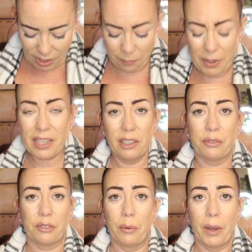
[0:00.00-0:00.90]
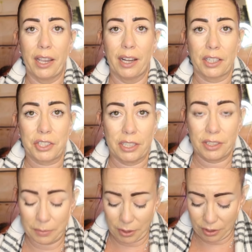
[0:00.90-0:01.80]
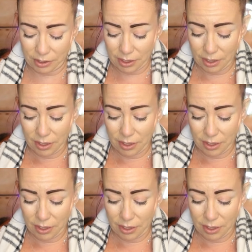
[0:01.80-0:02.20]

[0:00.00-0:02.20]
I've been ill for a while actually, to be honest.